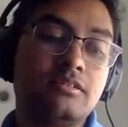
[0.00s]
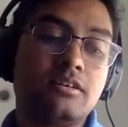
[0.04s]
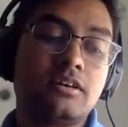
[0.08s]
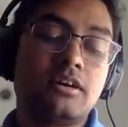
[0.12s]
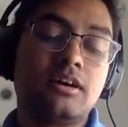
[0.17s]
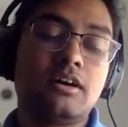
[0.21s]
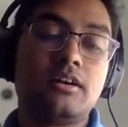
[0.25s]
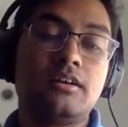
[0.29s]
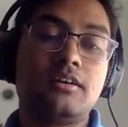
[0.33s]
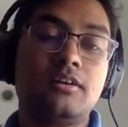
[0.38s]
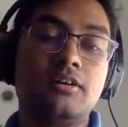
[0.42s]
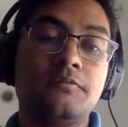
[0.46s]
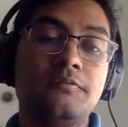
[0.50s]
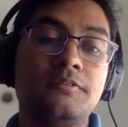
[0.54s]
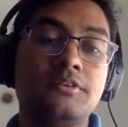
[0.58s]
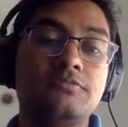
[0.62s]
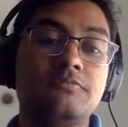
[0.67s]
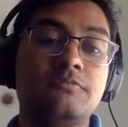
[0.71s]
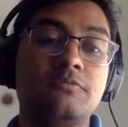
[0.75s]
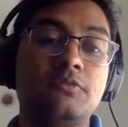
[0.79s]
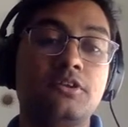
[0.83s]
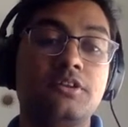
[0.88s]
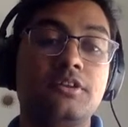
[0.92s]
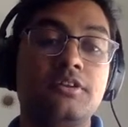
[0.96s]
I don't know if it's
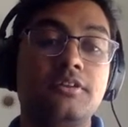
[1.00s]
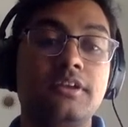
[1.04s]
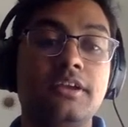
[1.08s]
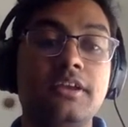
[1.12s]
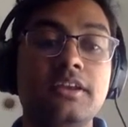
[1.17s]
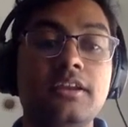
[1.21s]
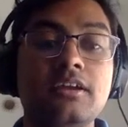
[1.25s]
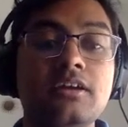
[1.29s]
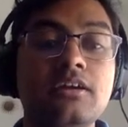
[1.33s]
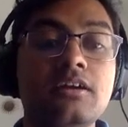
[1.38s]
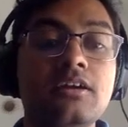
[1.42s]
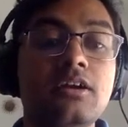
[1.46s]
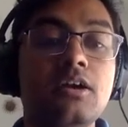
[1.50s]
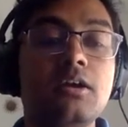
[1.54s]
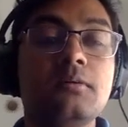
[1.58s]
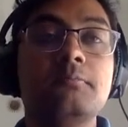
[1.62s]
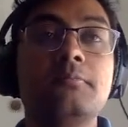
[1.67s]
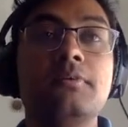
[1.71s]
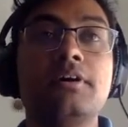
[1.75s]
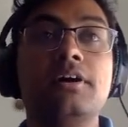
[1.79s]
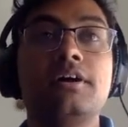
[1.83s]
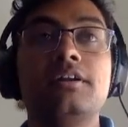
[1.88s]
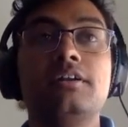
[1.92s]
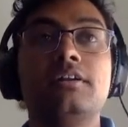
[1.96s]
for the data,
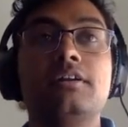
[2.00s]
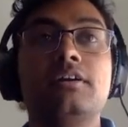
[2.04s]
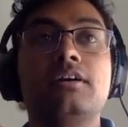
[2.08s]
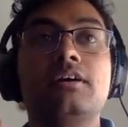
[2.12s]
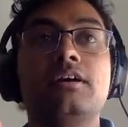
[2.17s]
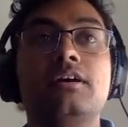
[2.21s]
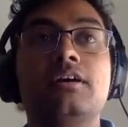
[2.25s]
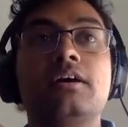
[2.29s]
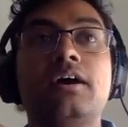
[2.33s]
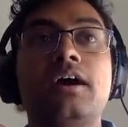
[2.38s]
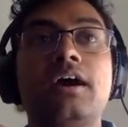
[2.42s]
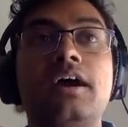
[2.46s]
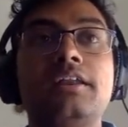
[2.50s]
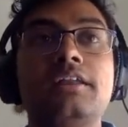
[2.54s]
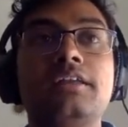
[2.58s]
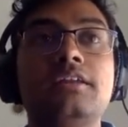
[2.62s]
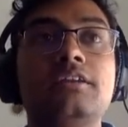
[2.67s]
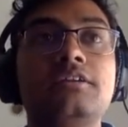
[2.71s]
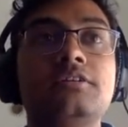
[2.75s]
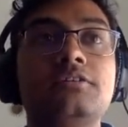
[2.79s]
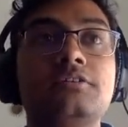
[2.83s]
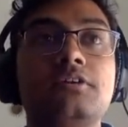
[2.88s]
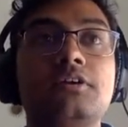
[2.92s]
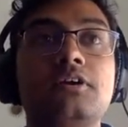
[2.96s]
but I needed
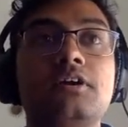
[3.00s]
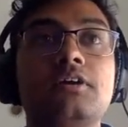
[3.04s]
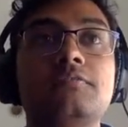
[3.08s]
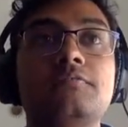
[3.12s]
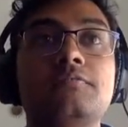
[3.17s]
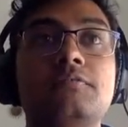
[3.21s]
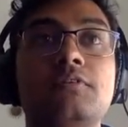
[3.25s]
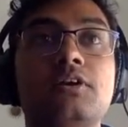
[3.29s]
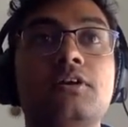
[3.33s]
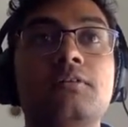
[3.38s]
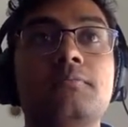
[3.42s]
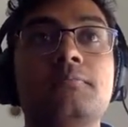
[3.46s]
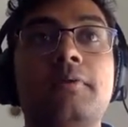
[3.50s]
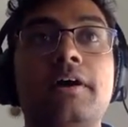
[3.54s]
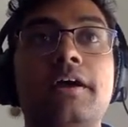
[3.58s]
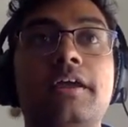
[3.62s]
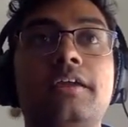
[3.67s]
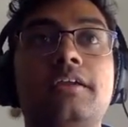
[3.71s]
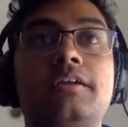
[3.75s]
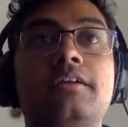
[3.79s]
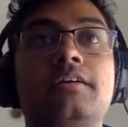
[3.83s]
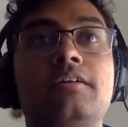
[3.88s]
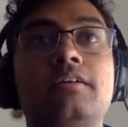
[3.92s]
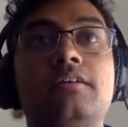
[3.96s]
to convert my